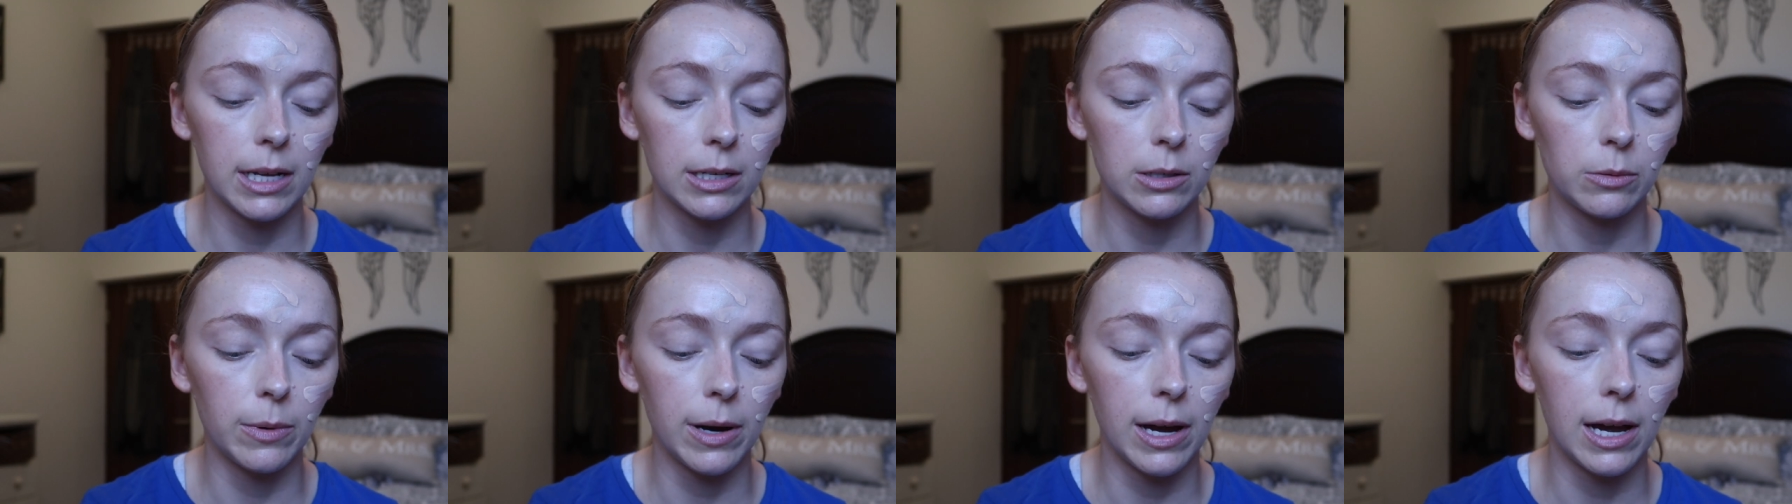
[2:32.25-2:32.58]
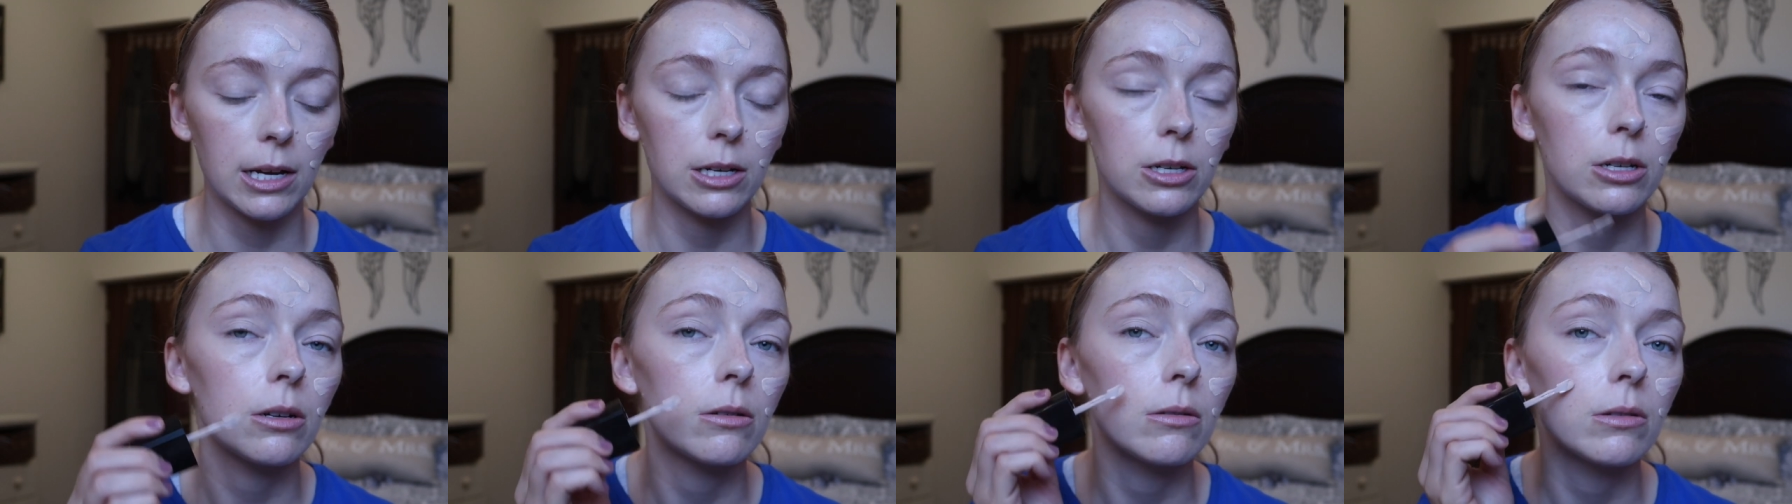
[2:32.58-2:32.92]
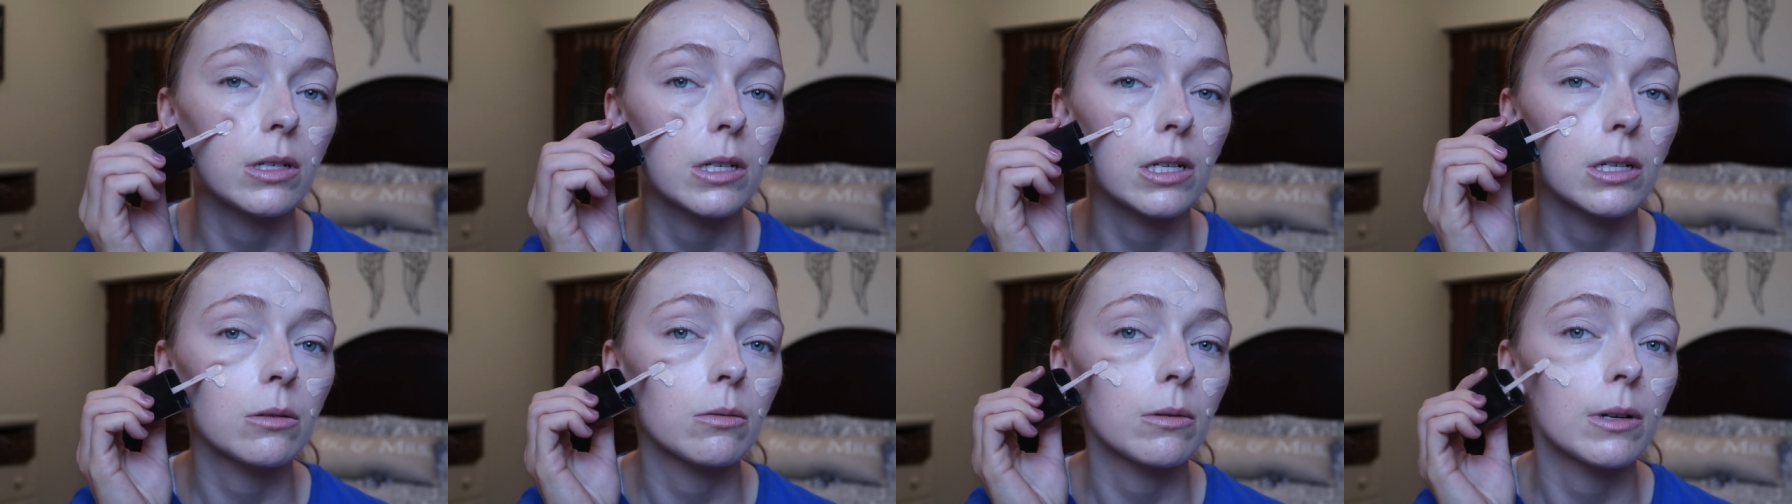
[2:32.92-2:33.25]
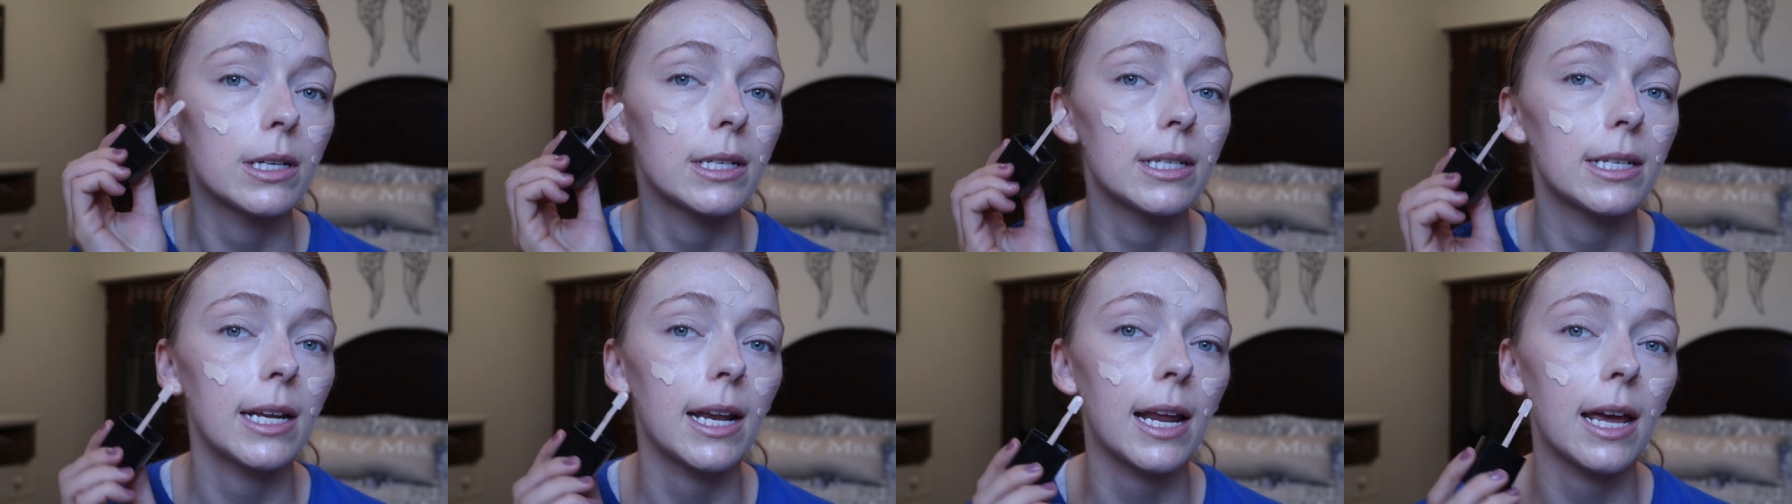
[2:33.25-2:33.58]
That's why I chose this
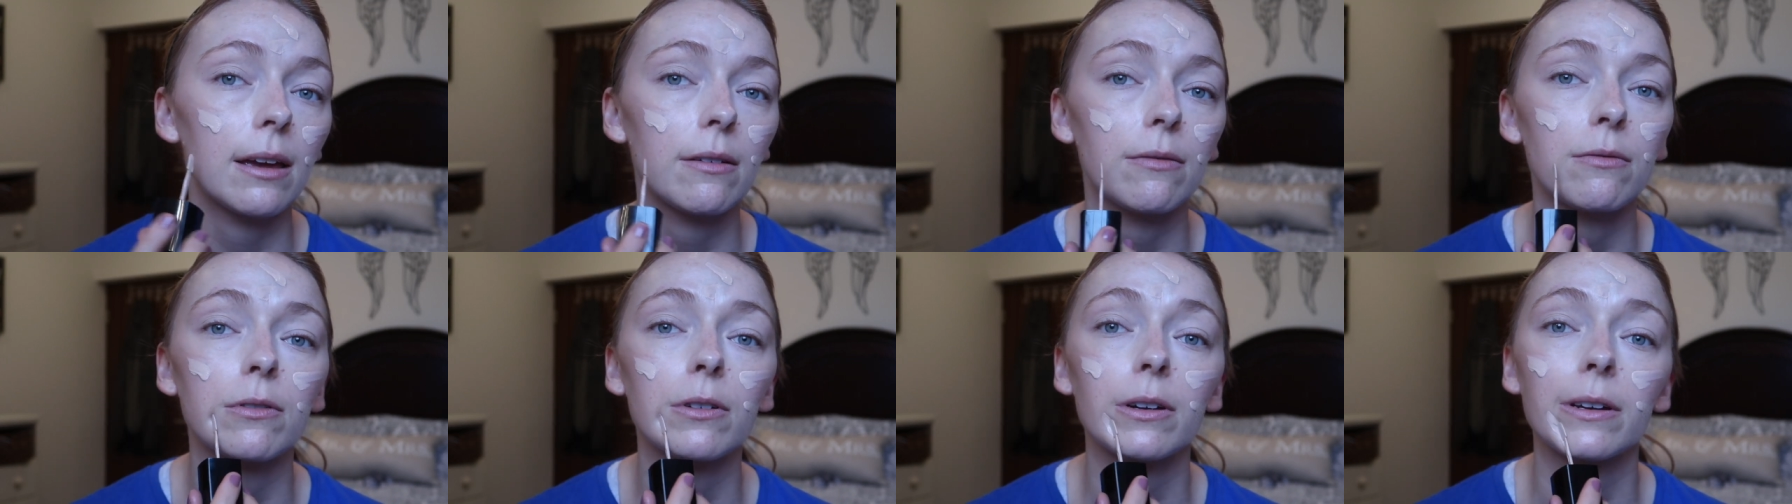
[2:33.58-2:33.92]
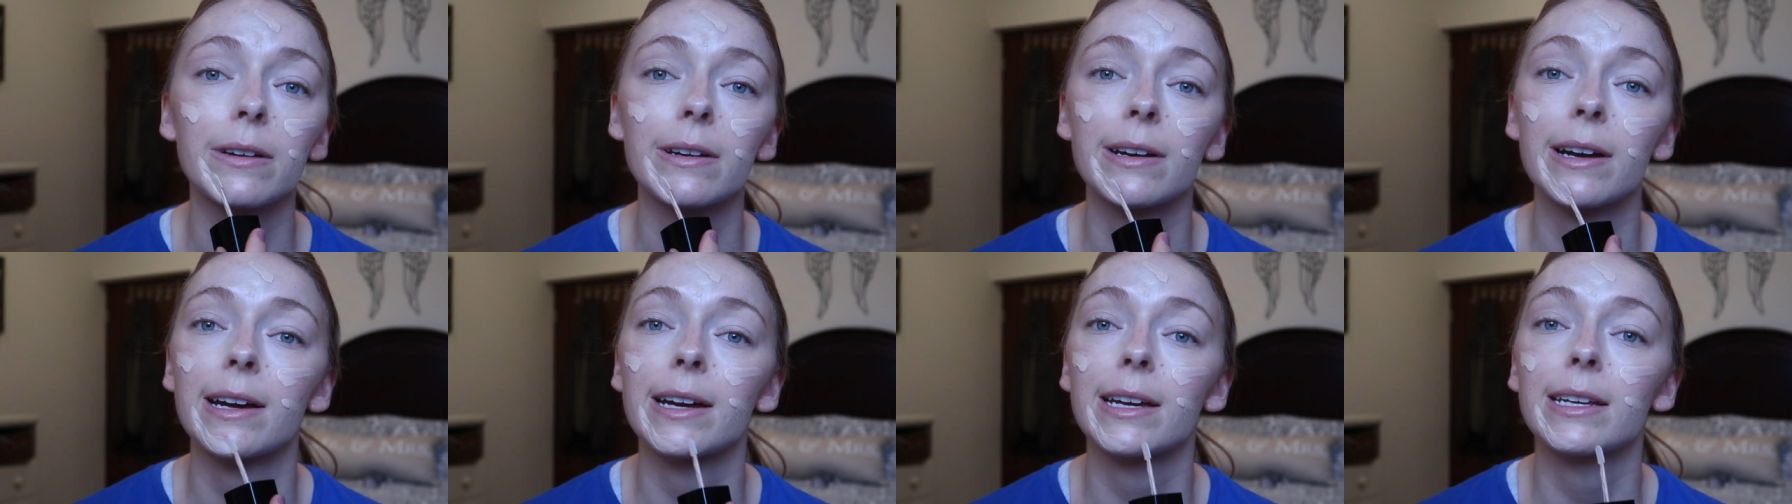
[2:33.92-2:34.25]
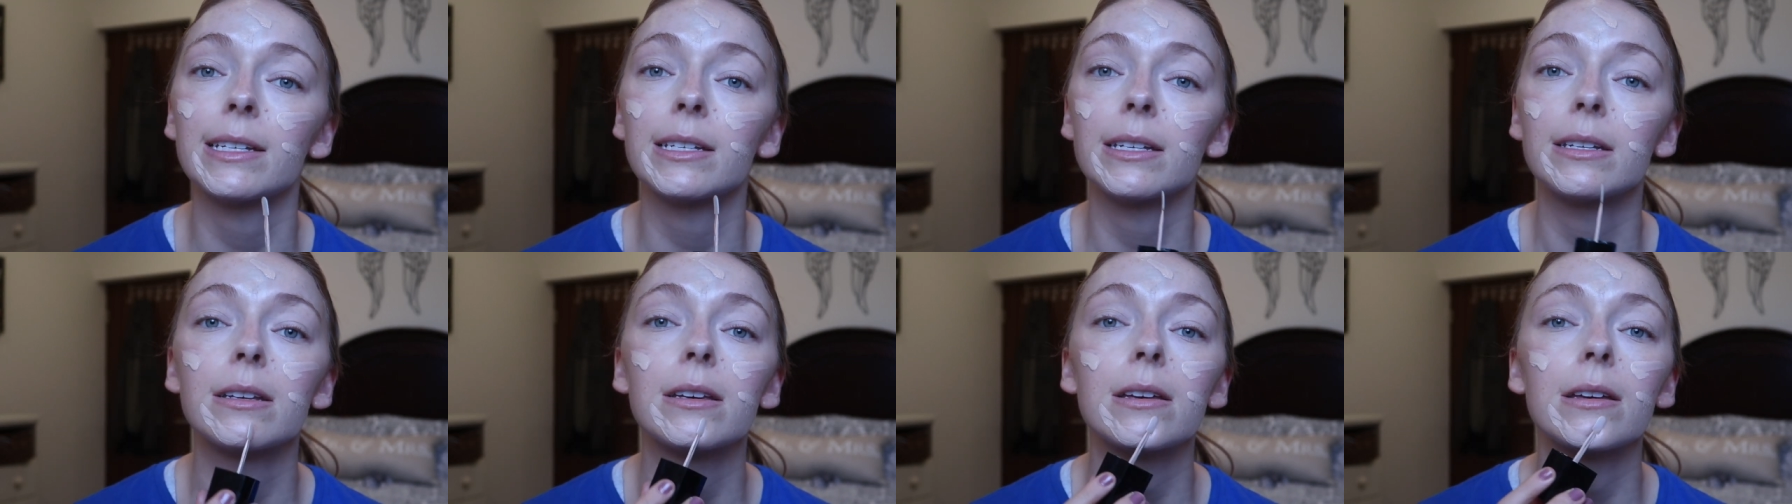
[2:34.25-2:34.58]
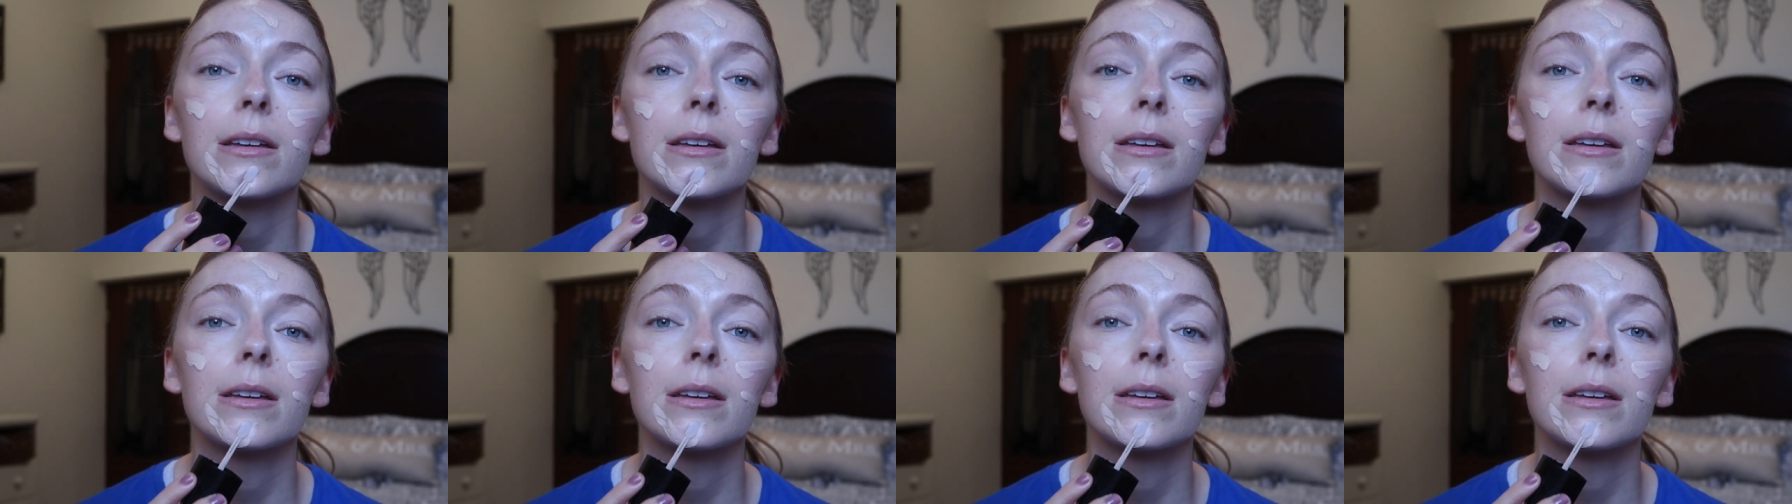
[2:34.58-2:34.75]
one today for you guys,